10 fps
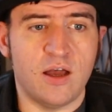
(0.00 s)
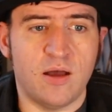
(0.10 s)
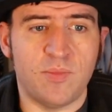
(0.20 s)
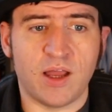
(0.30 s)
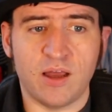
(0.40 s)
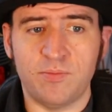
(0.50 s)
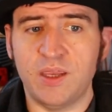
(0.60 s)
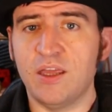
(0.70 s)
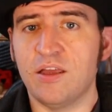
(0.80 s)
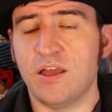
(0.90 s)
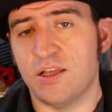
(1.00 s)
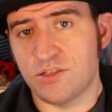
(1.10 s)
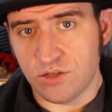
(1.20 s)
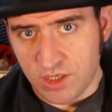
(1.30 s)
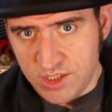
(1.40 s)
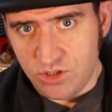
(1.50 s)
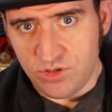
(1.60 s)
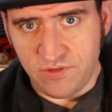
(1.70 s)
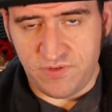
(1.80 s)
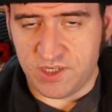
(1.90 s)
Javier has
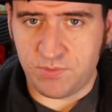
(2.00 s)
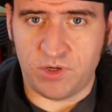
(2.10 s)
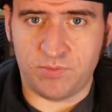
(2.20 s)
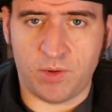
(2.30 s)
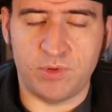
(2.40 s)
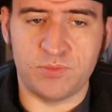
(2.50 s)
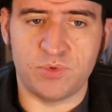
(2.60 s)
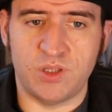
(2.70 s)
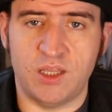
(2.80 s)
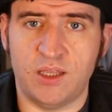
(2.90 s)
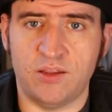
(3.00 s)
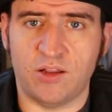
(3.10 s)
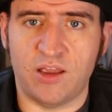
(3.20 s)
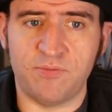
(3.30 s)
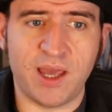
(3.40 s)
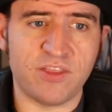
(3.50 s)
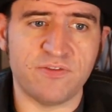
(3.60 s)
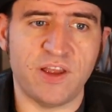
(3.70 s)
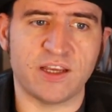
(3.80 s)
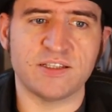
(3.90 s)
continued to fix problems in the live path
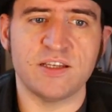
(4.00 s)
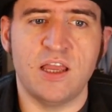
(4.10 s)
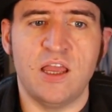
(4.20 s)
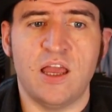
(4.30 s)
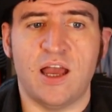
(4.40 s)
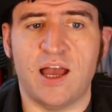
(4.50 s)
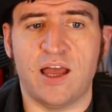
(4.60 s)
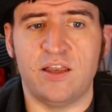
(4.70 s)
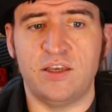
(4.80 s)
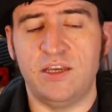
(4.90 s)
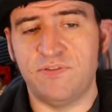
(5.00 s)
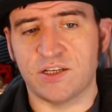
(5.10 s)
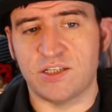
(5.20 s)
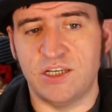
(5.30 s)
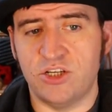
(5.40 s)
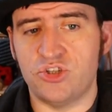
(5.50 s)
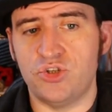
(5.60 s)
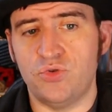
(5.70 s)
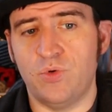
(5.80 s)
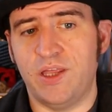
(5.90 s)
effects, and he fixed an
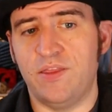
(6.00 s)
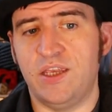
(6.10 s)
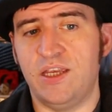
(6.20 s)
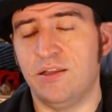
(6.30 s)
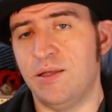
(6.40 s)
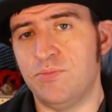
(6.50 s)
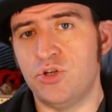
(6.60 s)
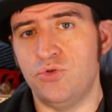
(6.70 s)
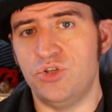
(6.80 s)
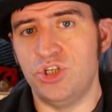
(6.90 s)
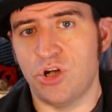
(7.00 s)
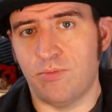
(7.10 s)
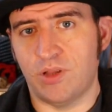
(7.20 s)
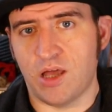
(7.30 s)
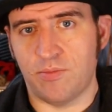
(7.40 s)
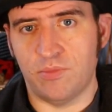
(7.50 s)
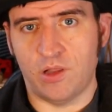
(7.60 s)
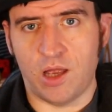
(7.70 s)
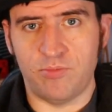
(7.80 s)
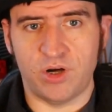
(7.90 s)
issue in the lib2geom
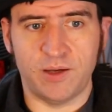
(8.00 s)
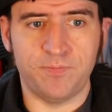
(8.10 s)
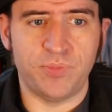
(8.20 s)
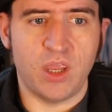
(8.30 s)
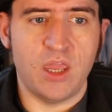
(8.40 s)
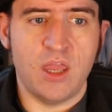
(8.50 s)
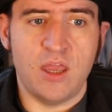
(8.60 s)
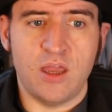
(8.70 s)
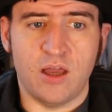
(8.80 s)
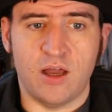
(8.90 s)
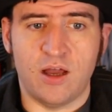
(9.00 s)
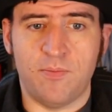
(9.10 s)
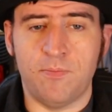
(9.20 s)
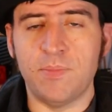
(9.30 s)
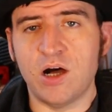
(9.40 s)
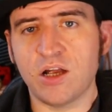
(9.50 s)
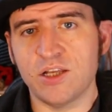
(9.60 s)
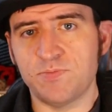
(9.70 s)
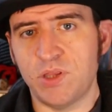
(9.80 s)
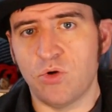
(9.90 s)
library. Mark
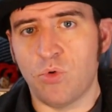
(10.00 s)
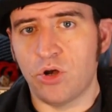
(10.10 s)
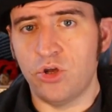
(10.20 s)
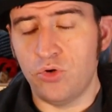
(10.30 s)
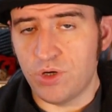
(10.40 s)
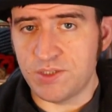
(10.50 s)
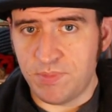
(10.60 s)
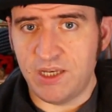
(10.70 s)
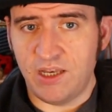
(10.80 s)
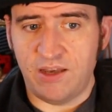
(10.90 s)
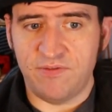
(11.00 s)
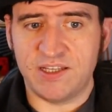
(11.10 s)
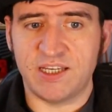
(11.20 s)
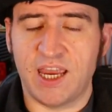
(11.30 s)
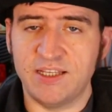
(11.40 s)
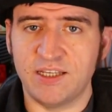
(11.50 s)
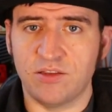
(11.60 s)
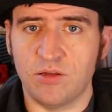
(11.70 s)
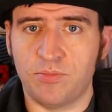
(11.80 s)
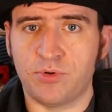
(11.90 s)
has been the one who has been investigating the